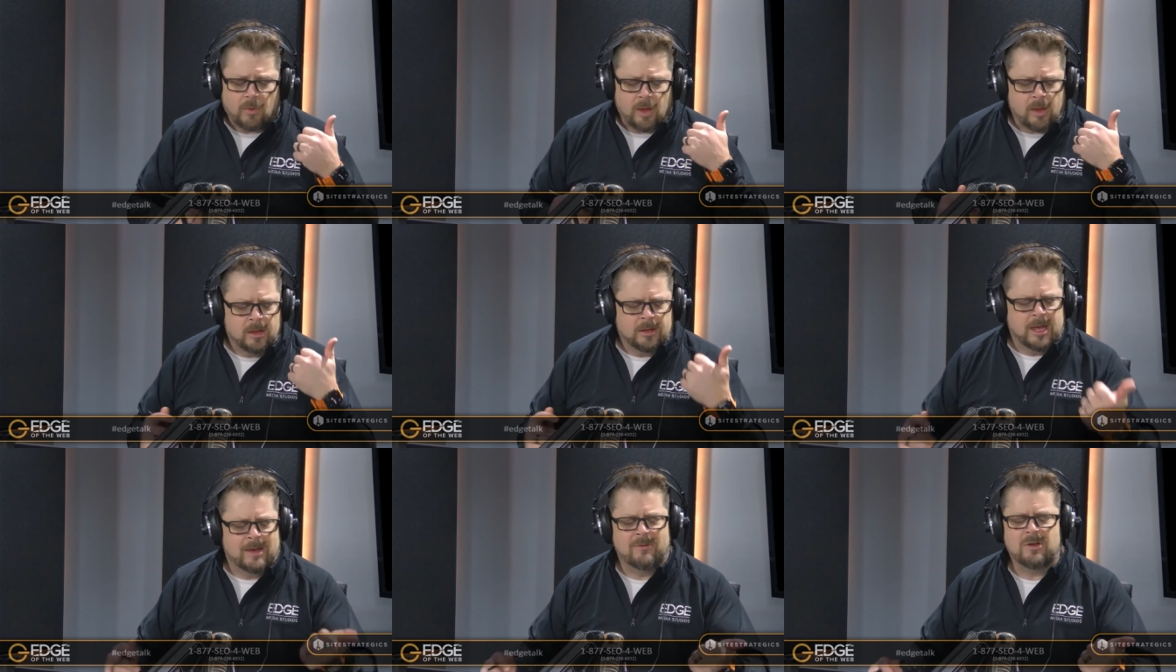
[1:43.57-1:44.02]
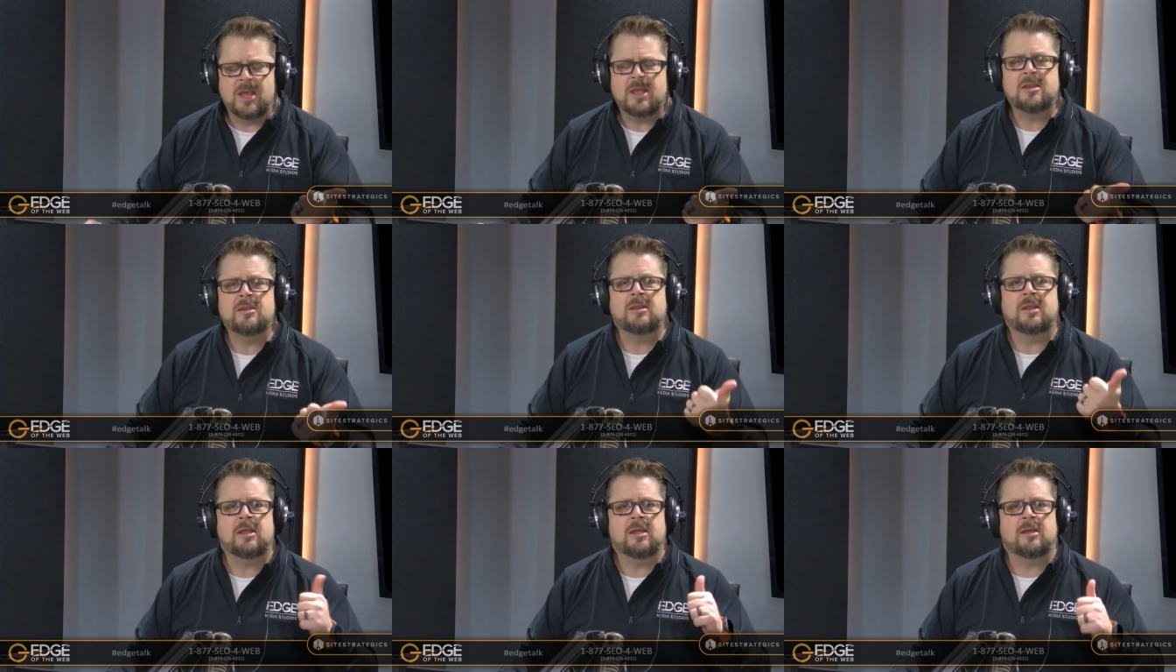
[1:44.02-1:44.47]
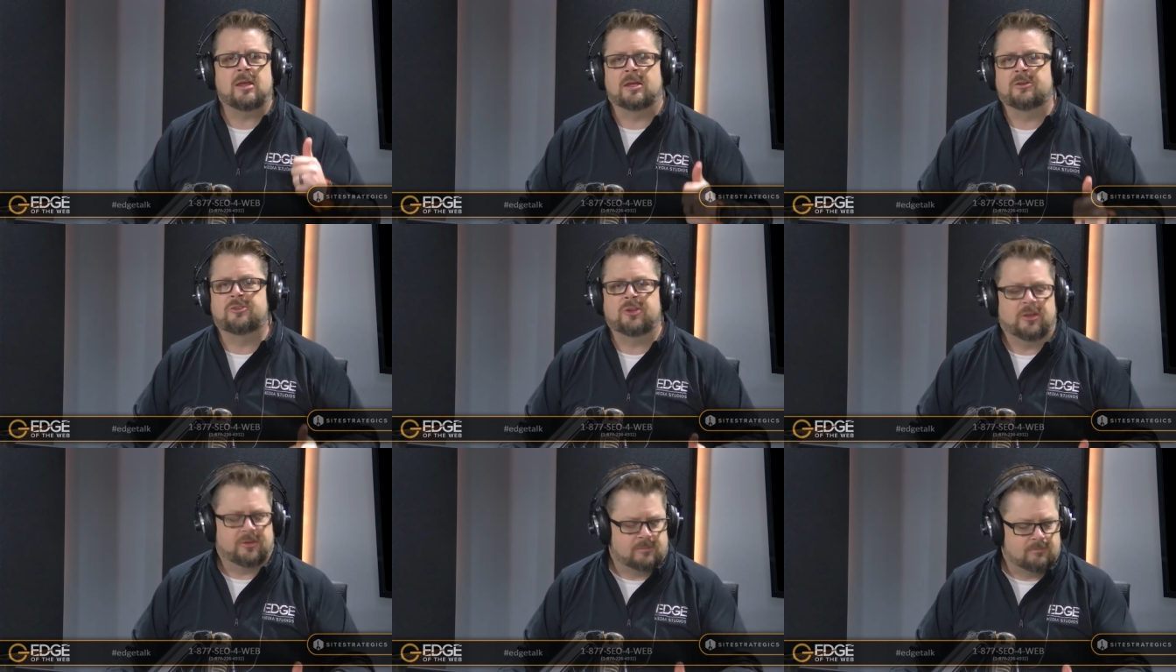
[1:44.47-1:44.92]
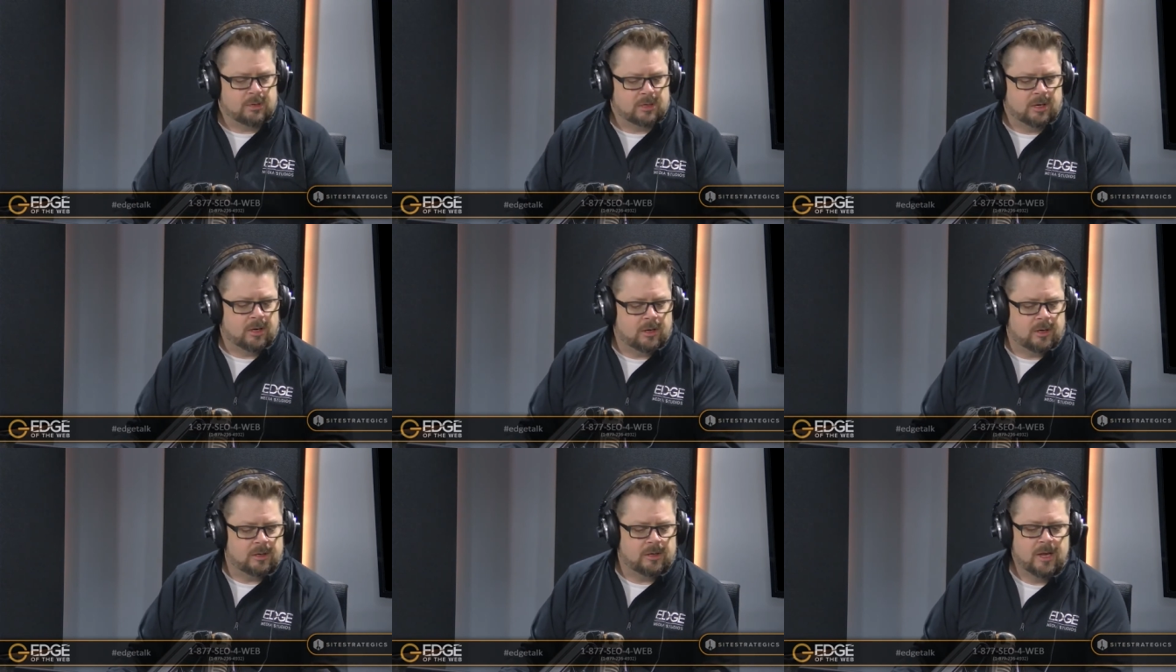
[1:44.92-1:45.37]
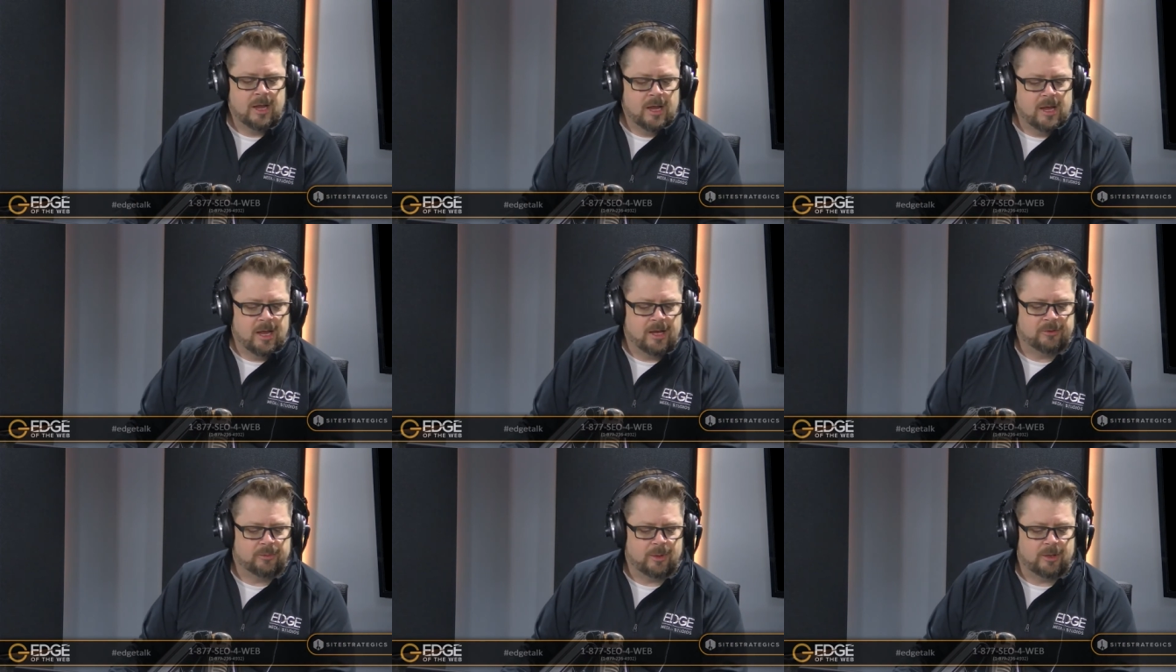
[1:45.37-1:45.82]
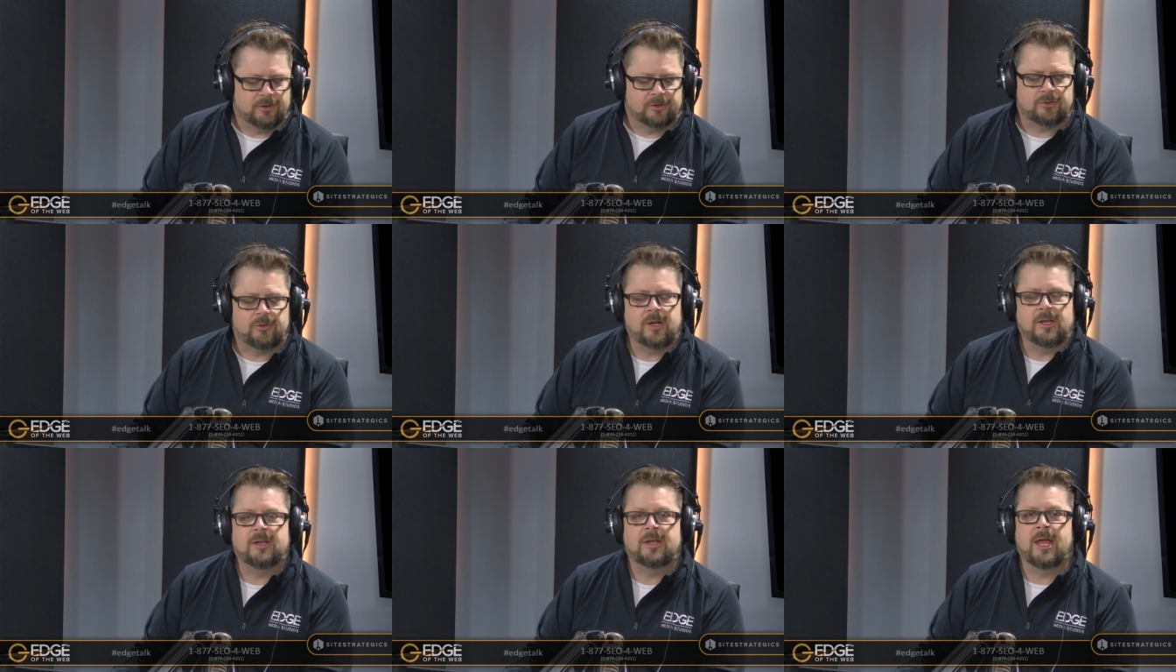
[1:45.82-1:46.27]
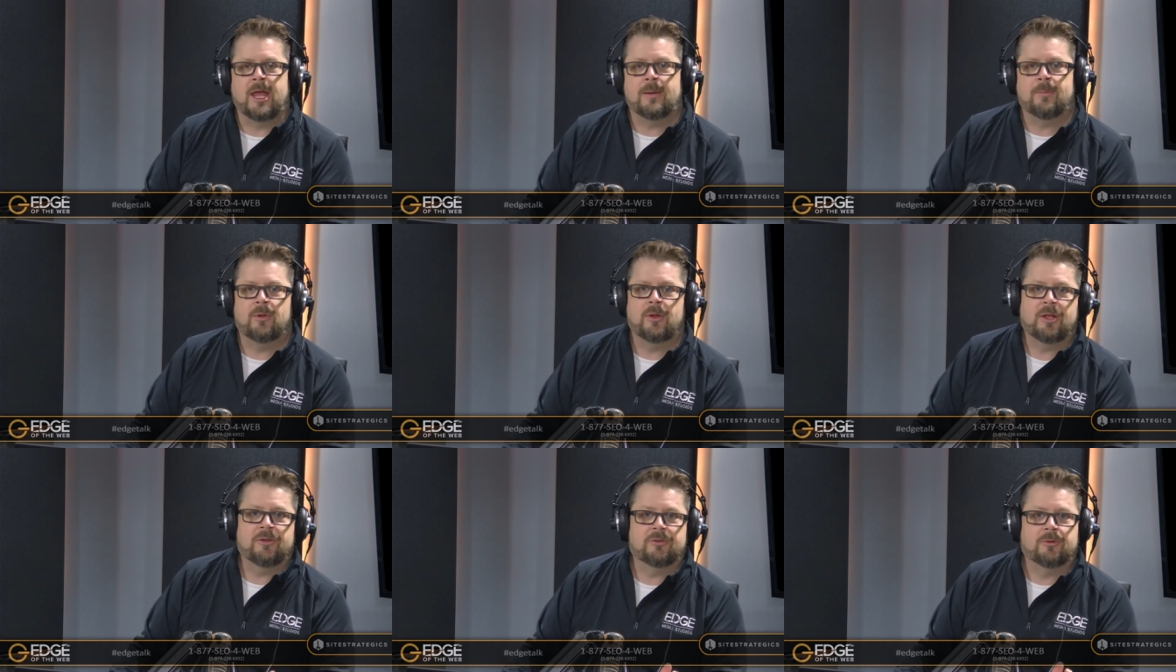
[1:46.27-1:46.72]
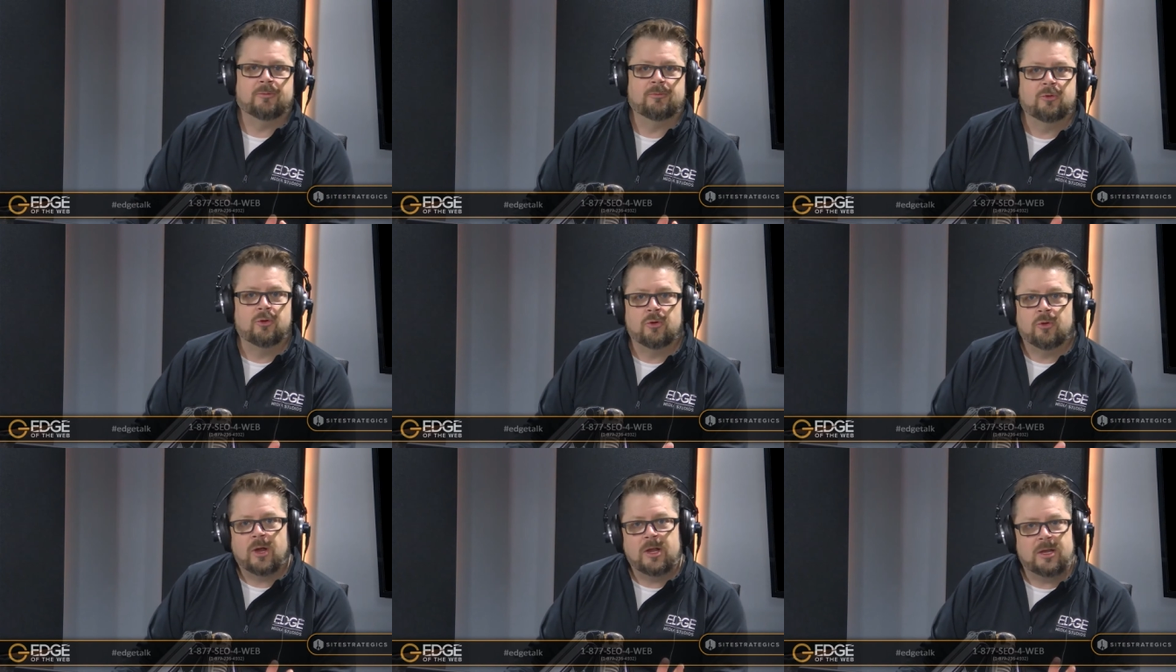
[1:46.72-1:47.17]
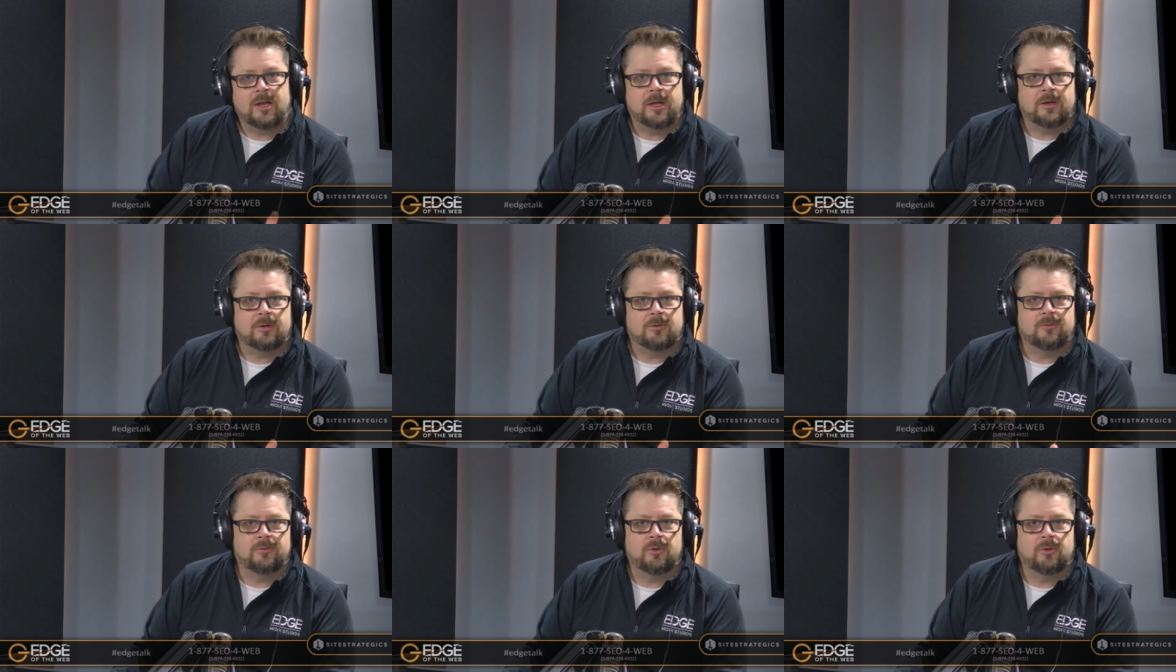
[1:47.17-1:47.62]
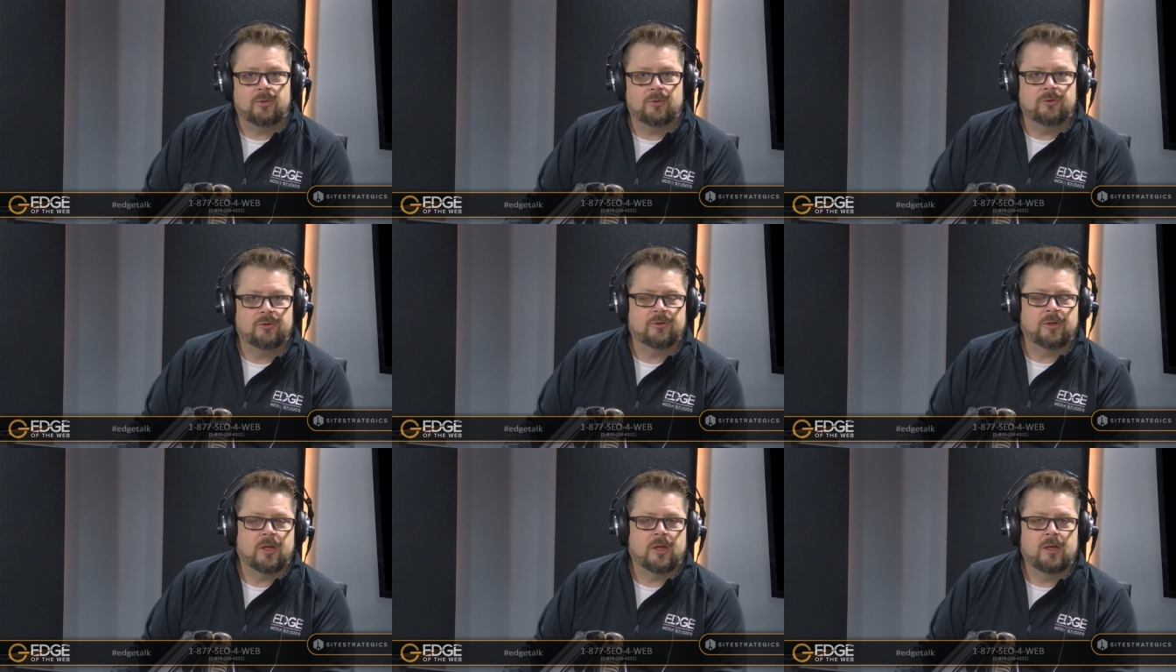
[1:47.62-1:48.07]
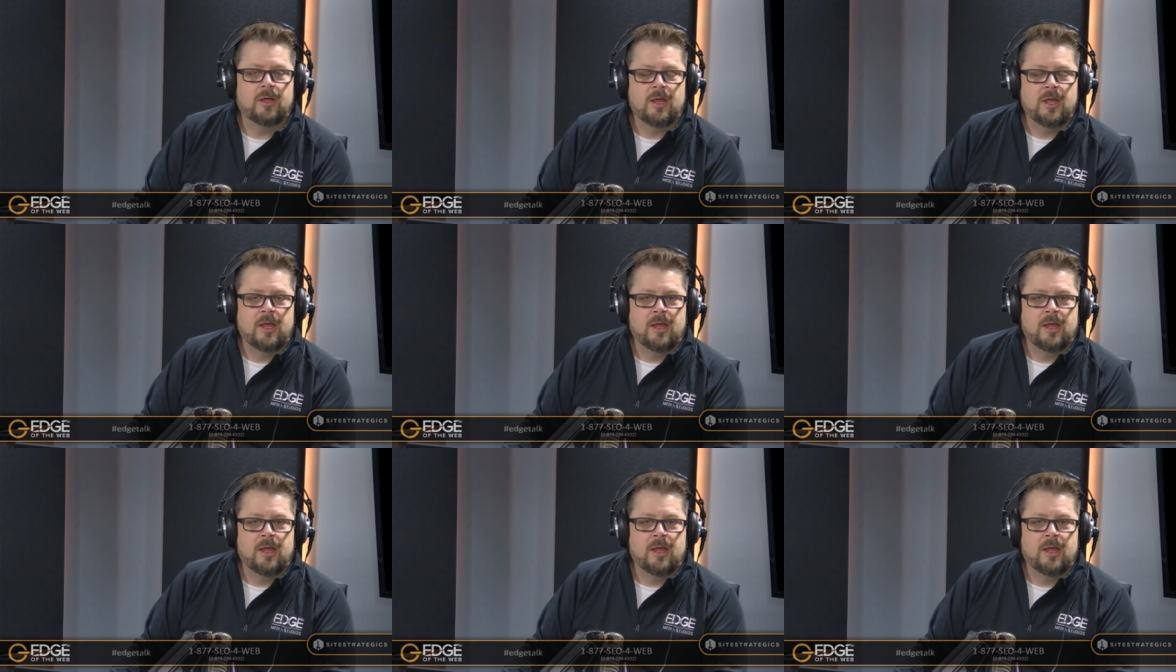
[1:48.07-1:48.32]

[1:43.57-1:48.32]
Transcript: Kevin Indig, uh, Jason Barnard, as well as Craig Campbell has some great interviews uh,